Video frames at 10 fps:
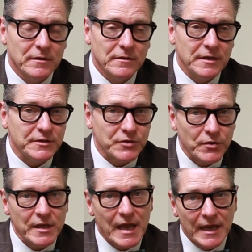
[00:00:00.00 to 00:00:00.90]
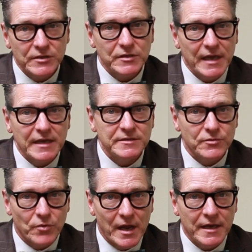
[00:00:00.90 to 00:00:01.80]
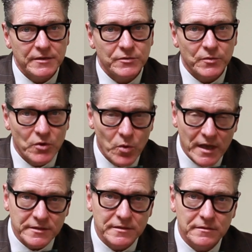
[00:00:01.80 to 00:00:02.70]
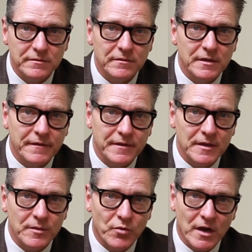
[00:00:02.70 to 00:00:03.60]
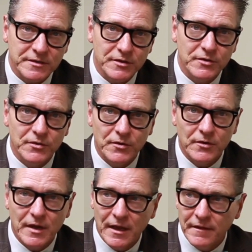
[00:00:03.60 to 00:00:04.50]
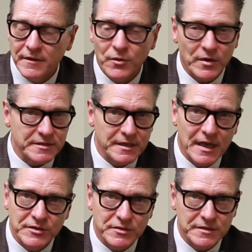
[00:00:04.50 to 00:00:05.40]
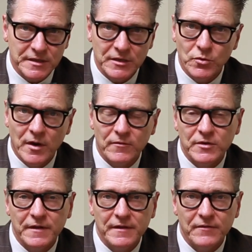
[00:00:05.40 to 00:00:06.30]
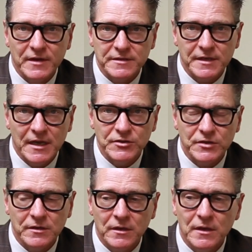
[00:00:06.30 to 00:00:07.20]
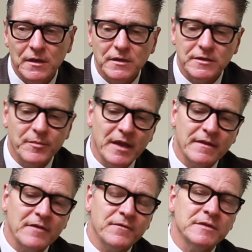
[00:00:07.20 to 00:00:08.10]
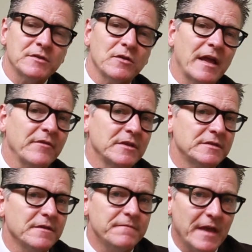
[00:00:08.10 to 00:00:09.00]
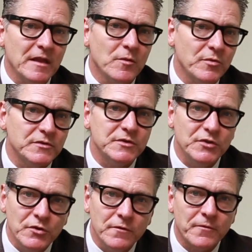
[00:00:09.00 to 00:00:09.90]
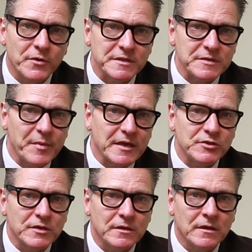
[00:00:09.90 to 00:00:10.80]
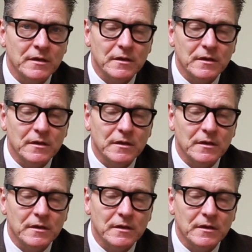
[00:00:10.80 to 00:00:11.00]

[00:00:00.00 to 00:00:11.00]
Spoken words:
The attorney actually has the right to request that the prosecutor and the arresting agency, whoever did the investigation, to make that physical evidence available to you for inspection